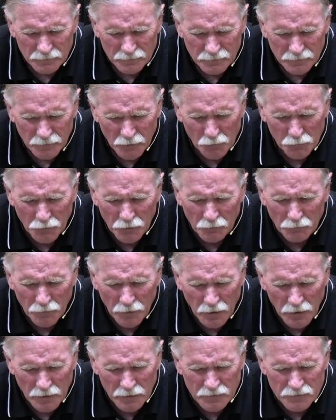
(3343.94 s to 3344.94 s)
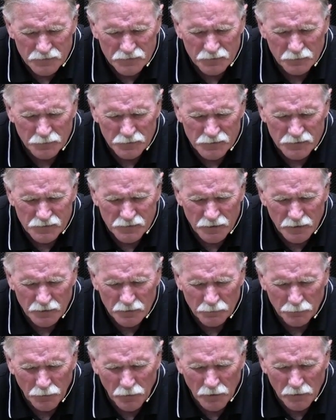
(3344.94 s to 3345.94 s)
help our minds to be stayed
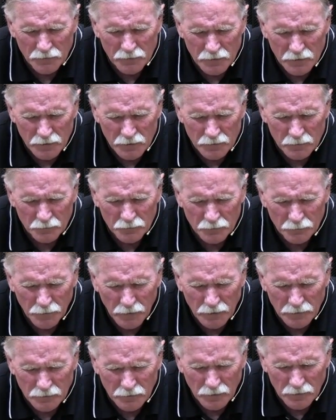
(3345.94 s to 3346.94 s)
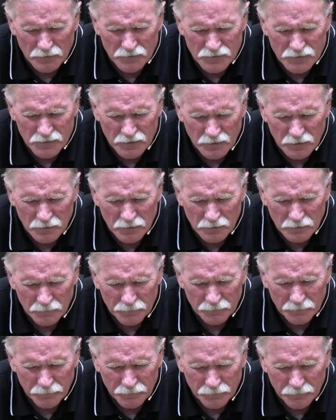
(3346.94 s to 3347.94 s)
upon thee that we might not sin.
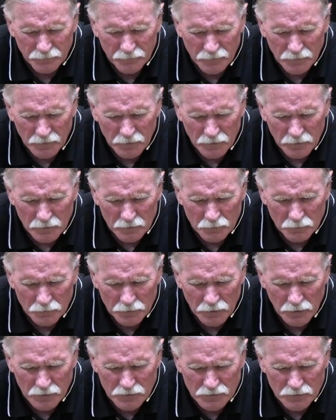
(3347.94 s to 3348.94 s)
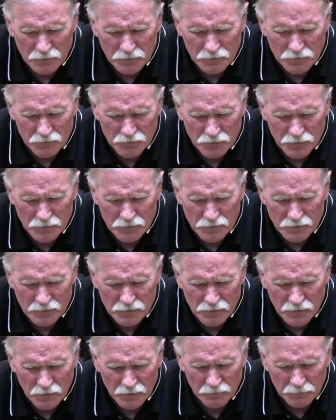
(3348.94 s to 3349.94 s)
We ask it in Jesus'
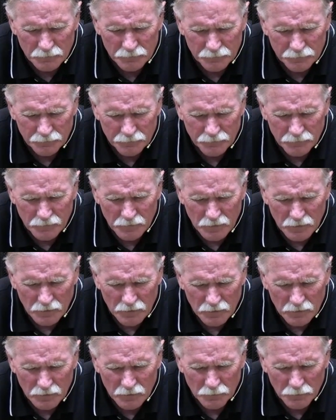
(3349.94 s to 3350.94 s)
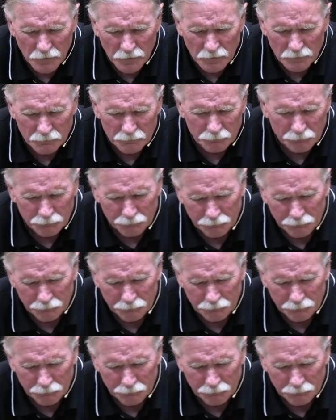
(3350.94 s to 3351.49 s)
name. Amen.